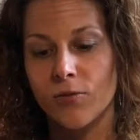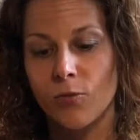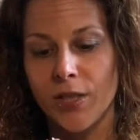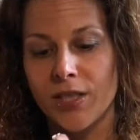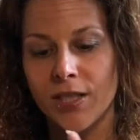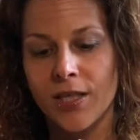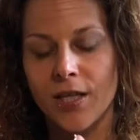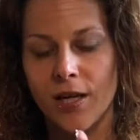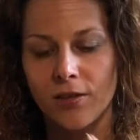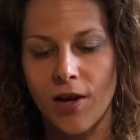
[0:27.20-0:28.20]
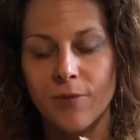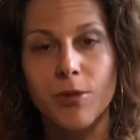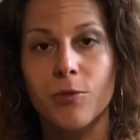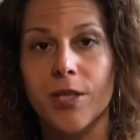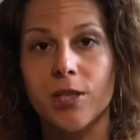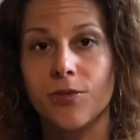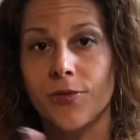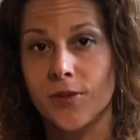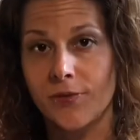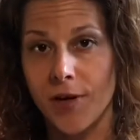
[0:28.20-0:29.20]
We did the alignment readings
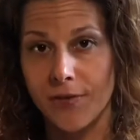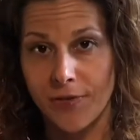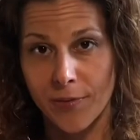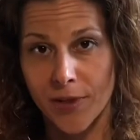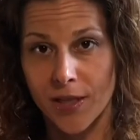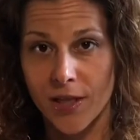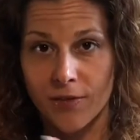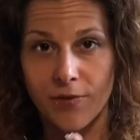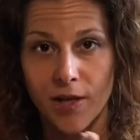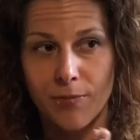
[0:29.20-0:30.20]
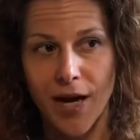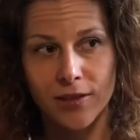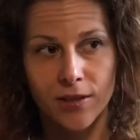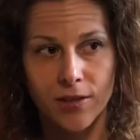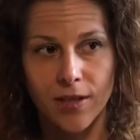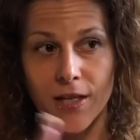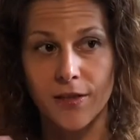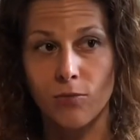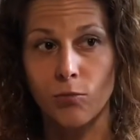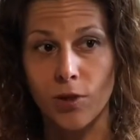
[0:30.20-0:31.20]
for Divine Feminine and Divine Masculine,
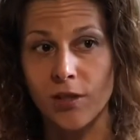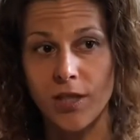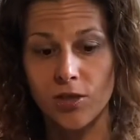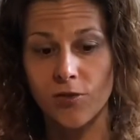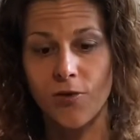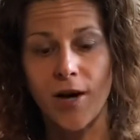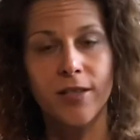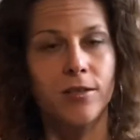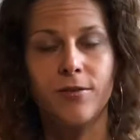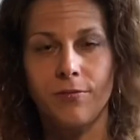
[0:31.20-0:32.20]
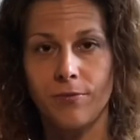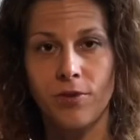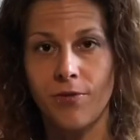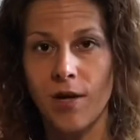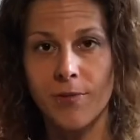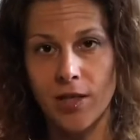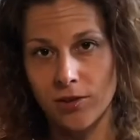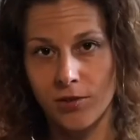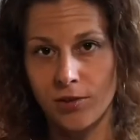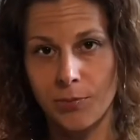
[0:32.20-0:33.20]
and really Divine
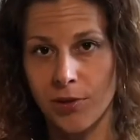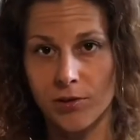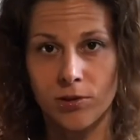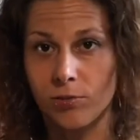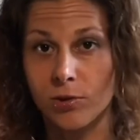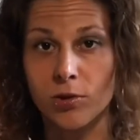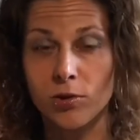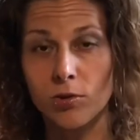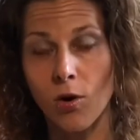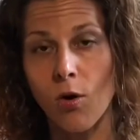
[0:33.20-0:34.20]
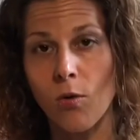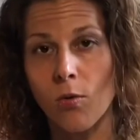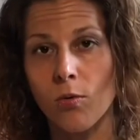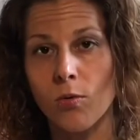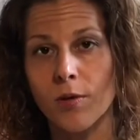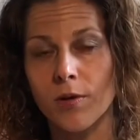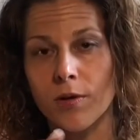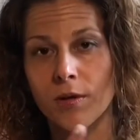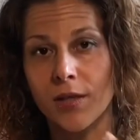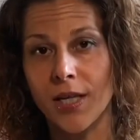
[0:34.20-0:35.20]
Masculine's presence was so
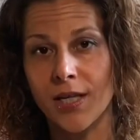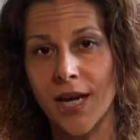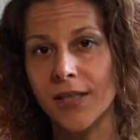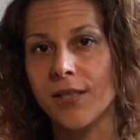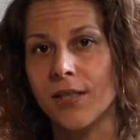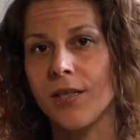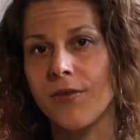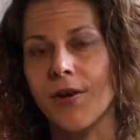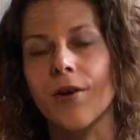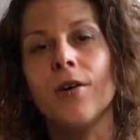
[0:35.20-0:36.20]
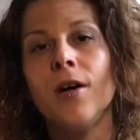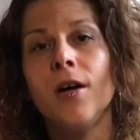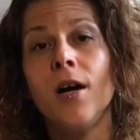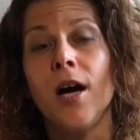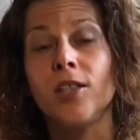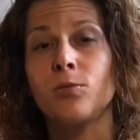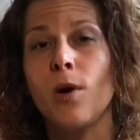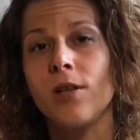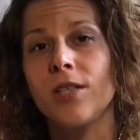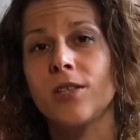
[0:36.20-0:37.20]
connected there. As
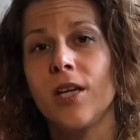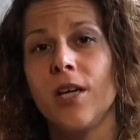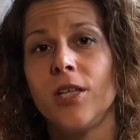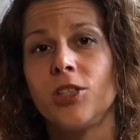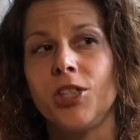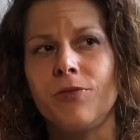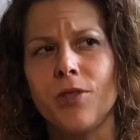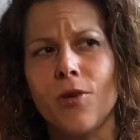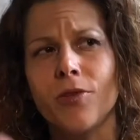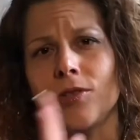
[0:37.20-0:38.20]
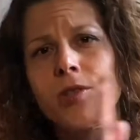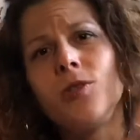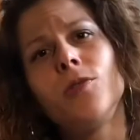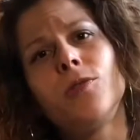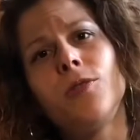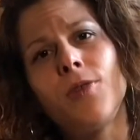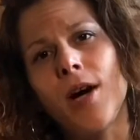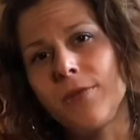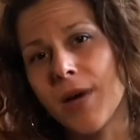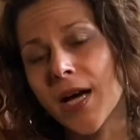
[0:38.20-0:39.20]
well as shifting over to
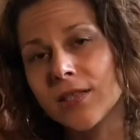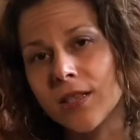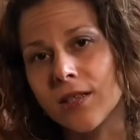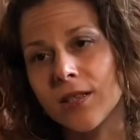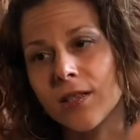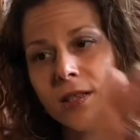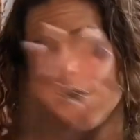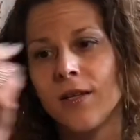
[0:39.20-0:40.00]
Divine Masculine,